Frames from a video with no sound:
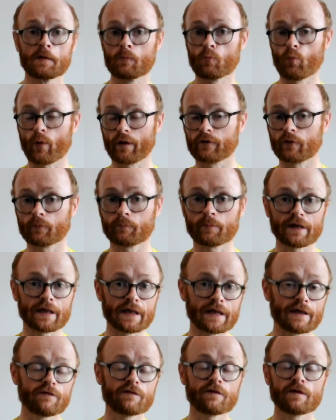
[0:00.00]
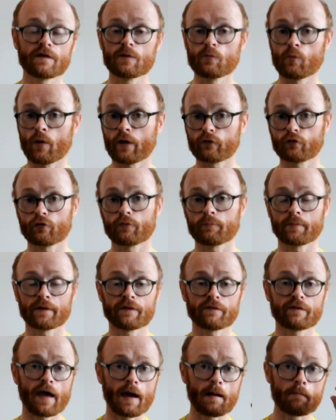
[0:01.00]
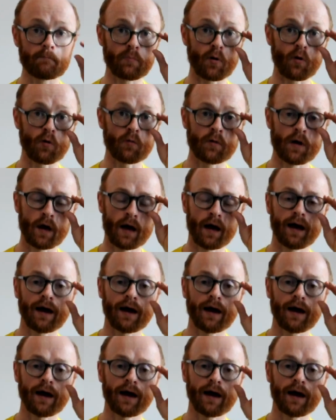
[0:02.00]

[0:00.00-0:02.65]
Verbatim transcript: Whether it be easy, whether it be tempo,